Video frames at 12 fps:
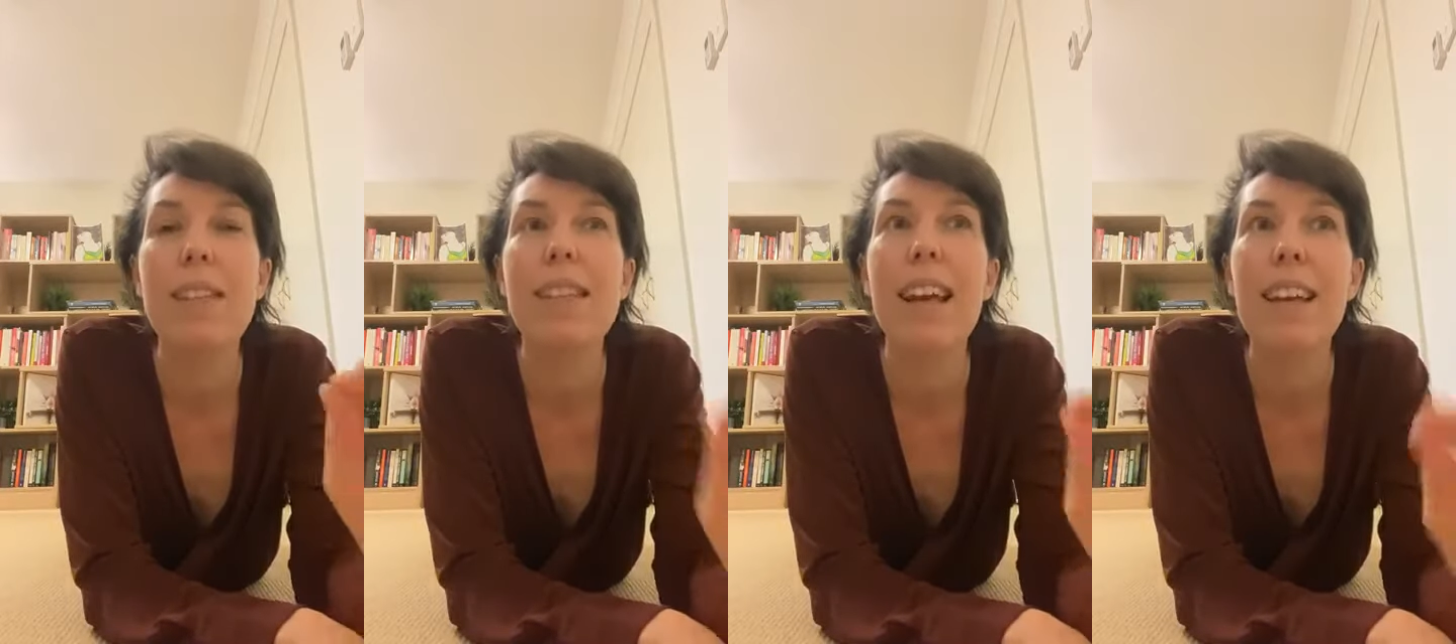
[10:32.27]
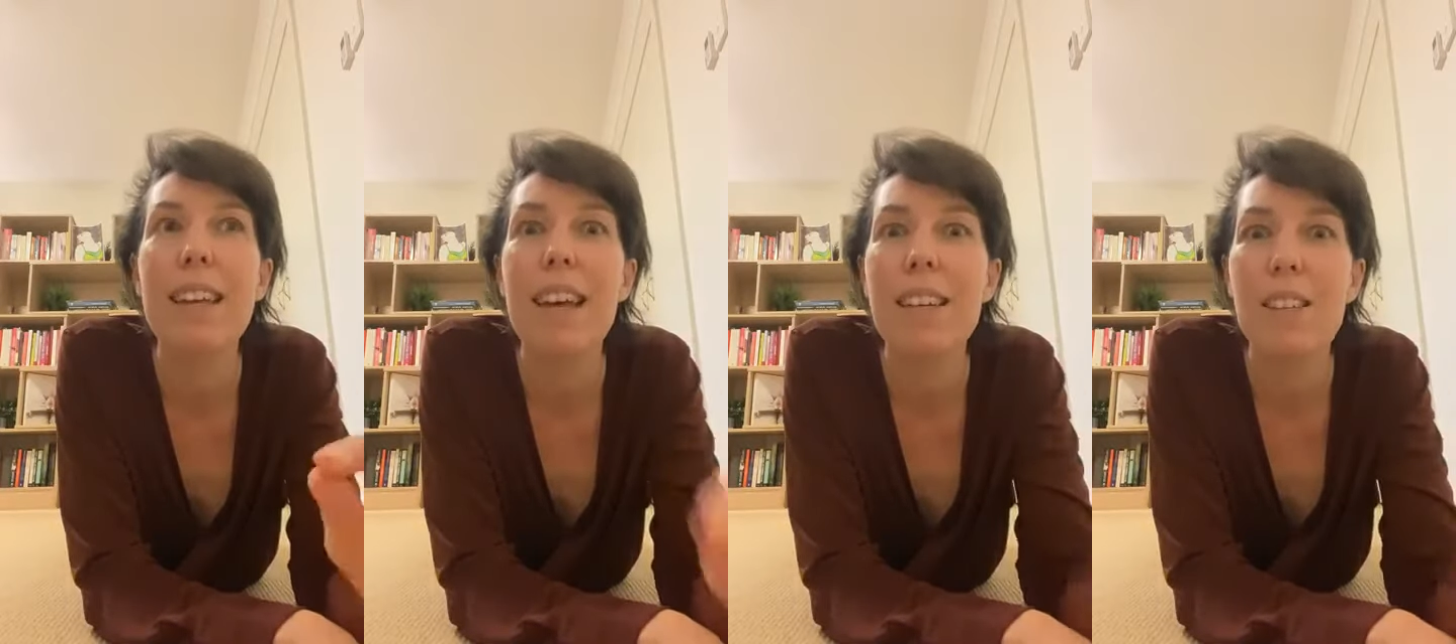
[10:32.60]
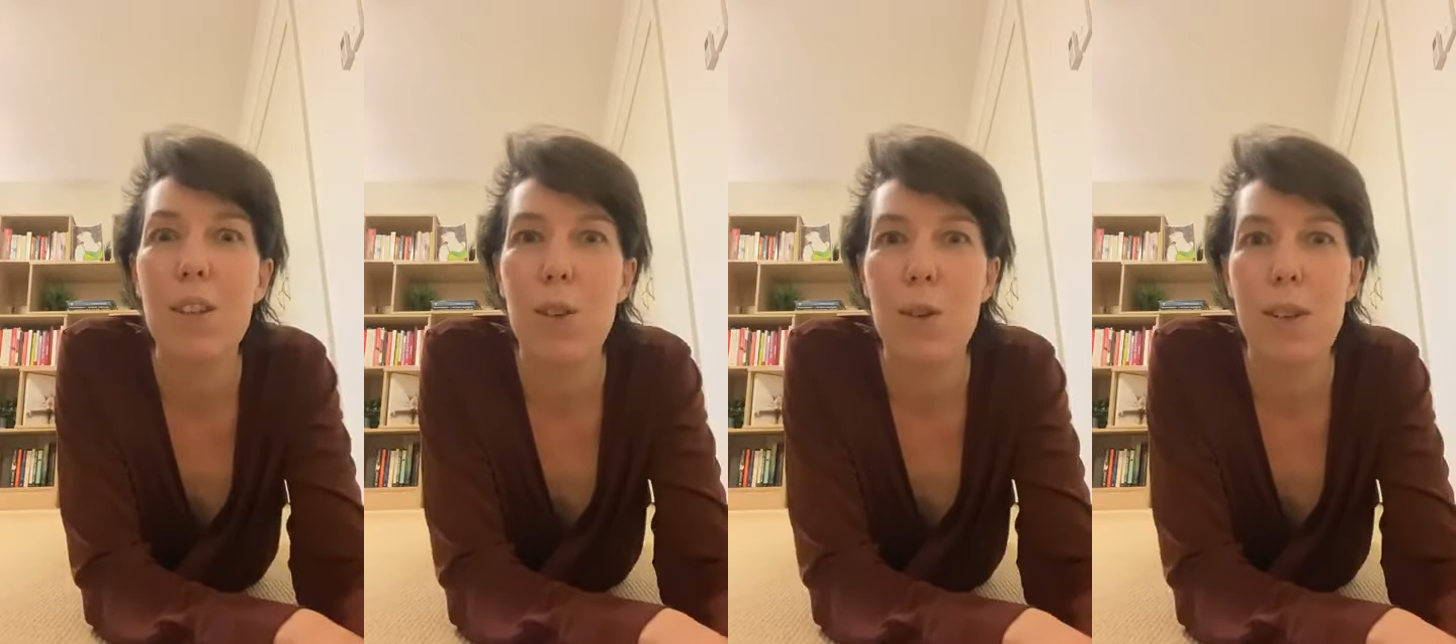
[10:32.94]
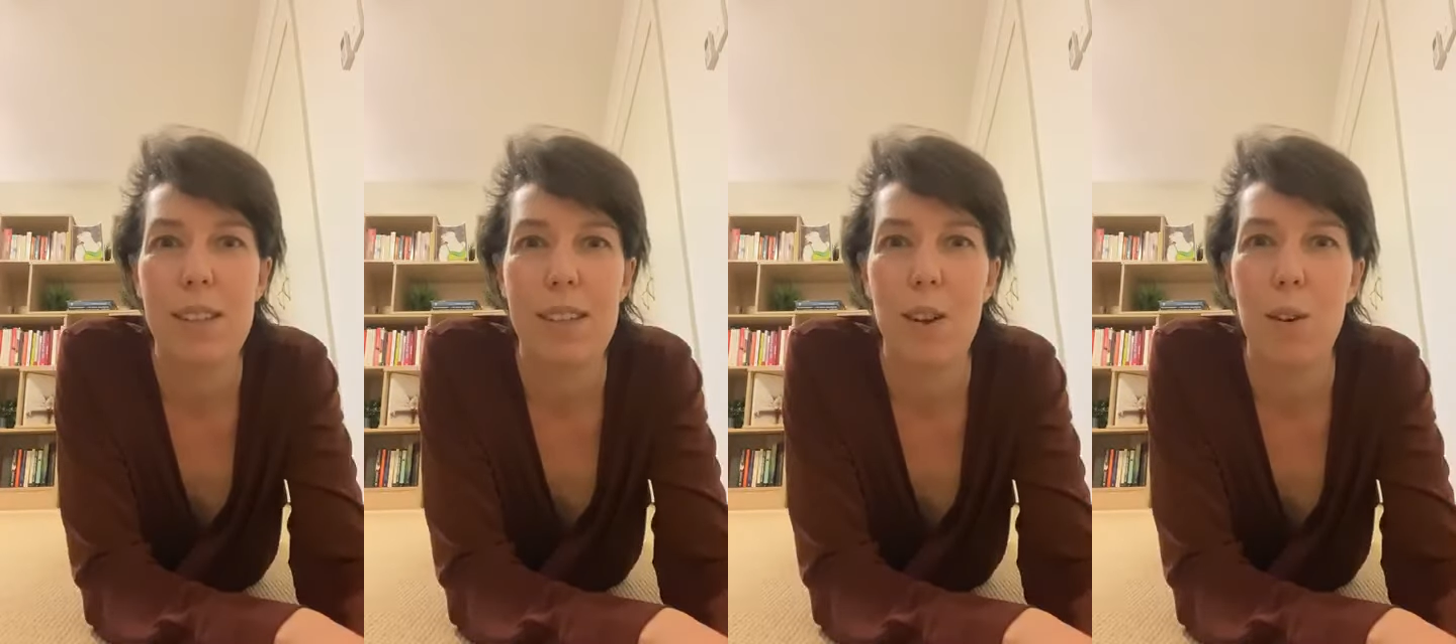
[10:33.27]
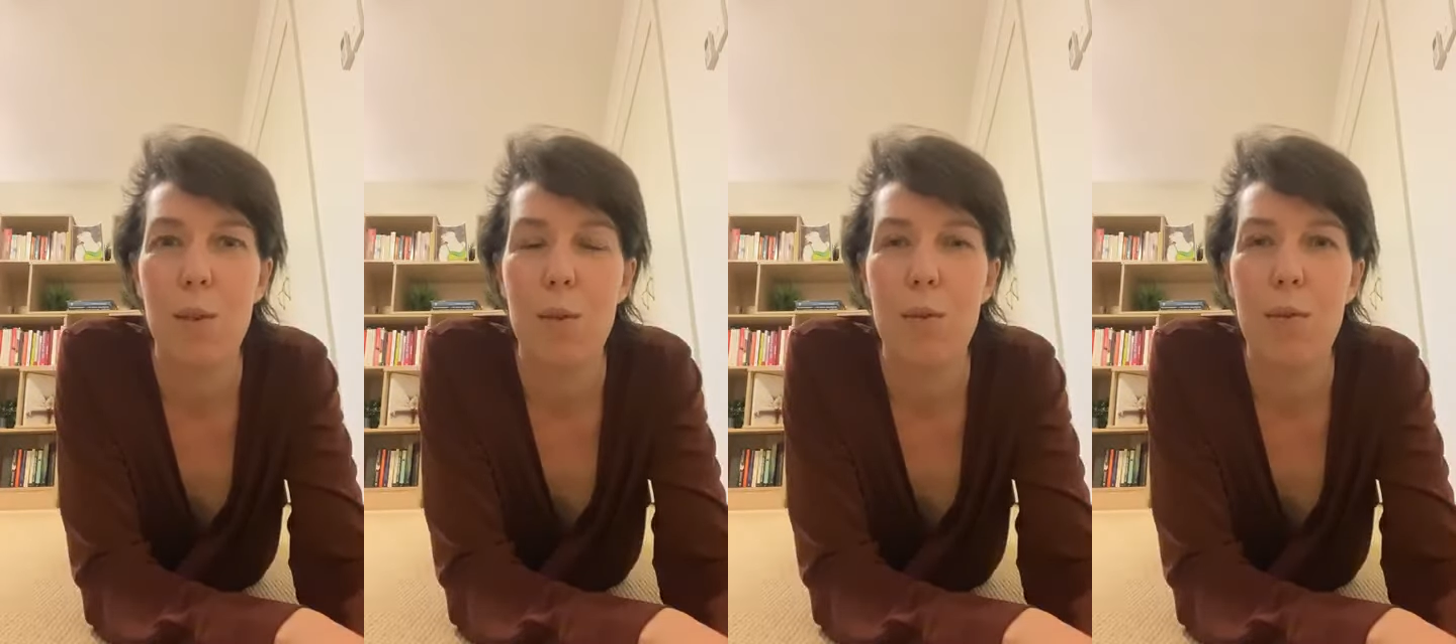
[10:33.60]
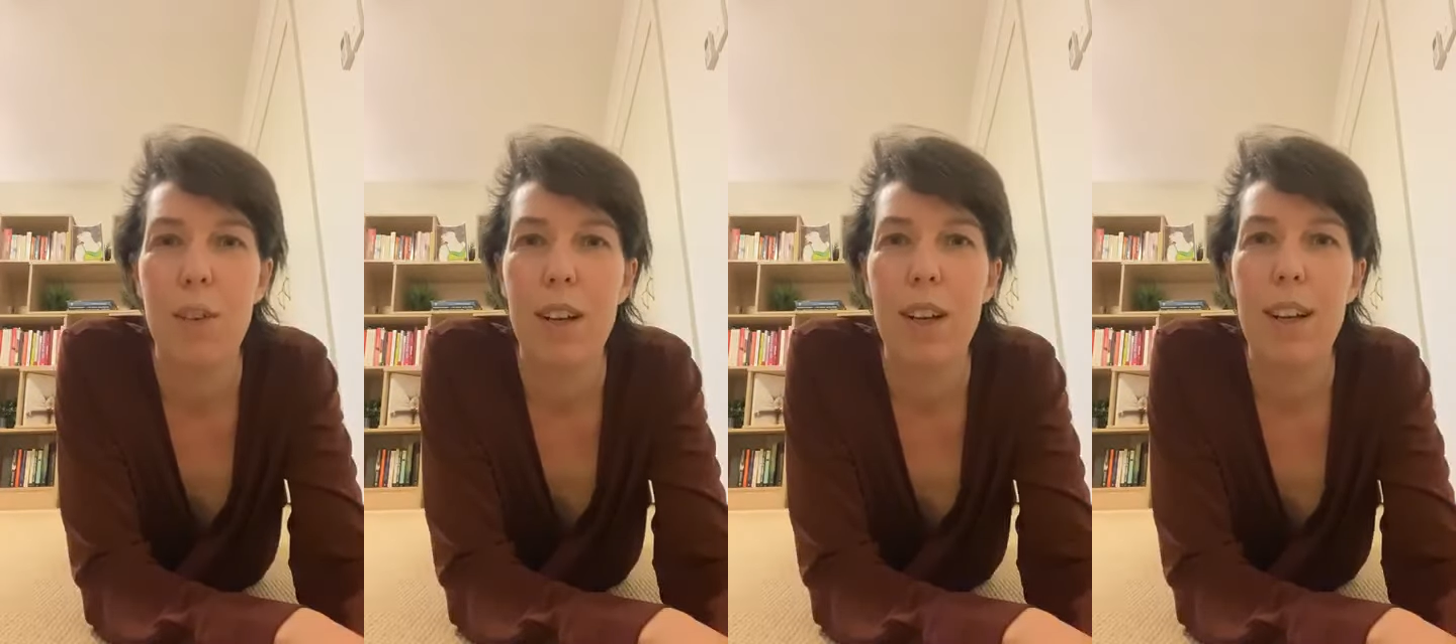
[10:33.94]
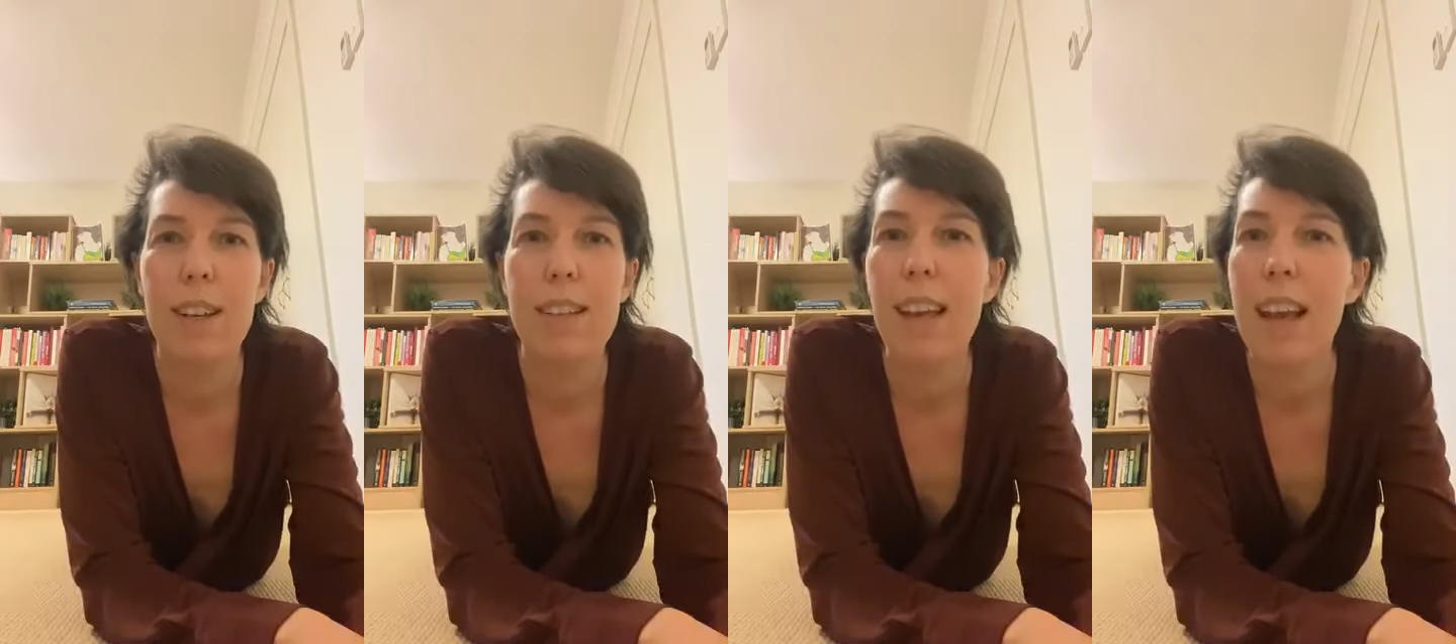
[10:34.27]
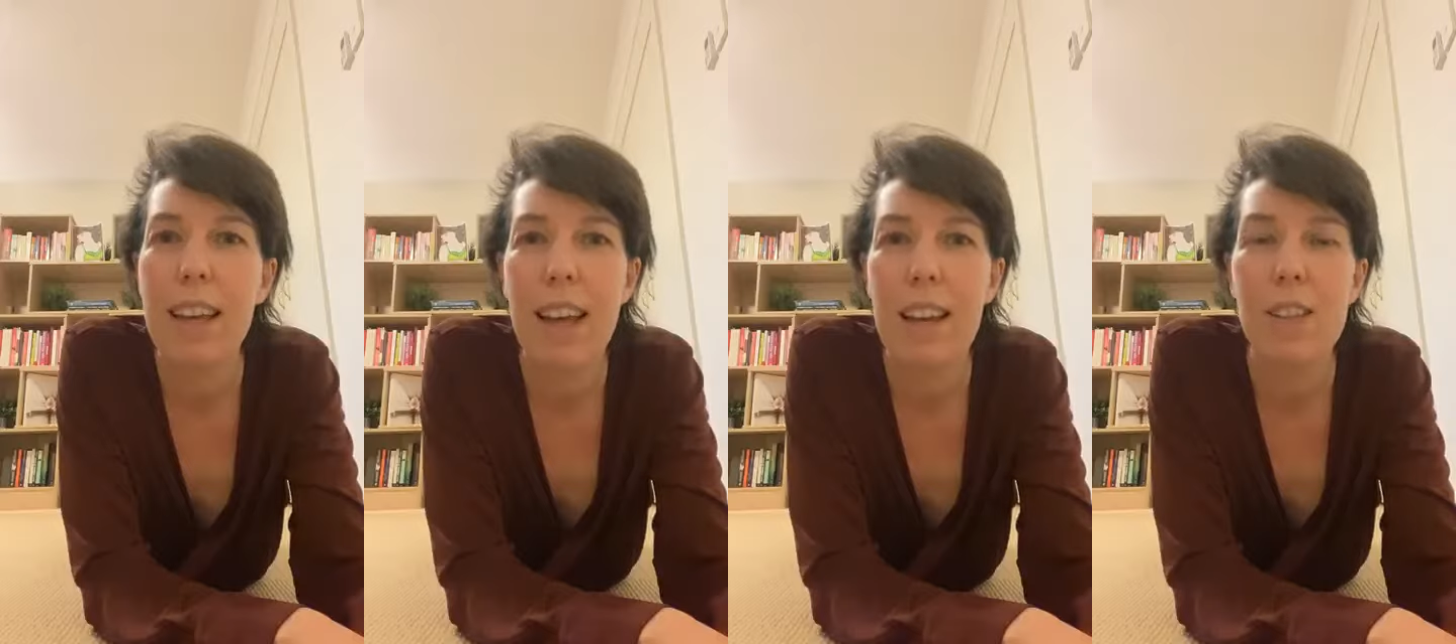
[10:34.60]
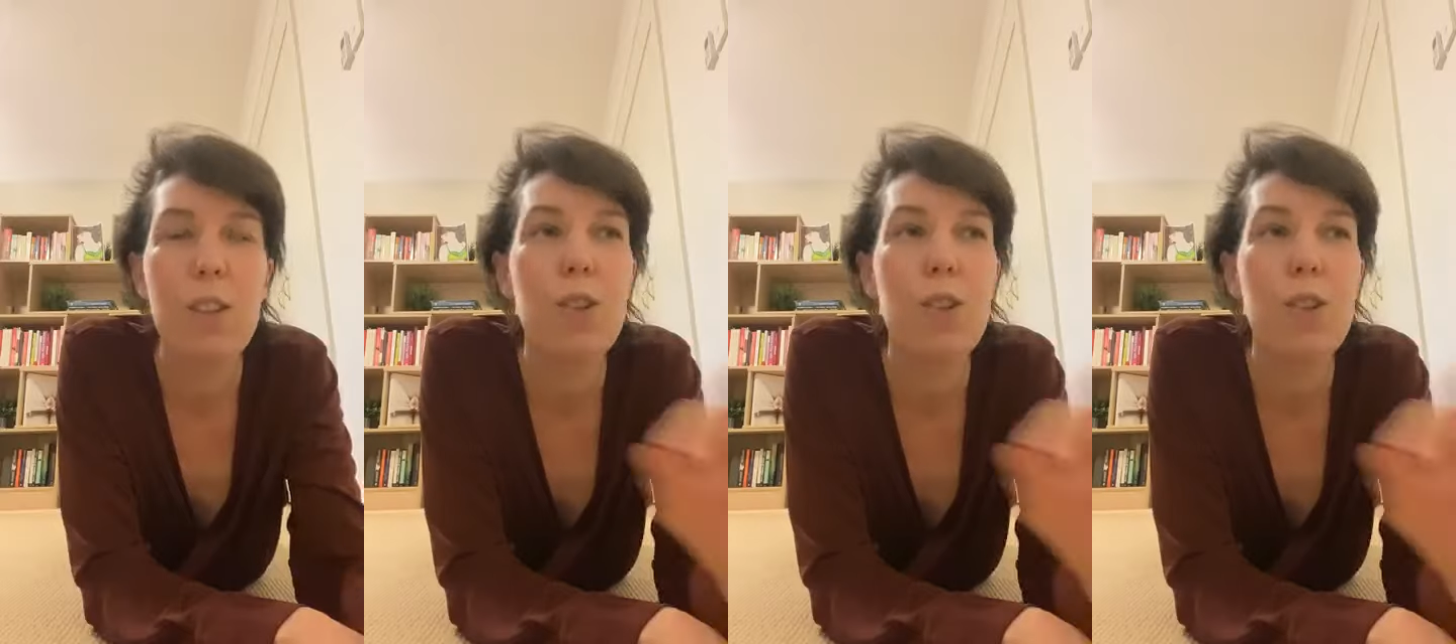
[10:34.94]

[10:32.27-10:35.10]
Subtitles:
Say yes to yourself. Say yes.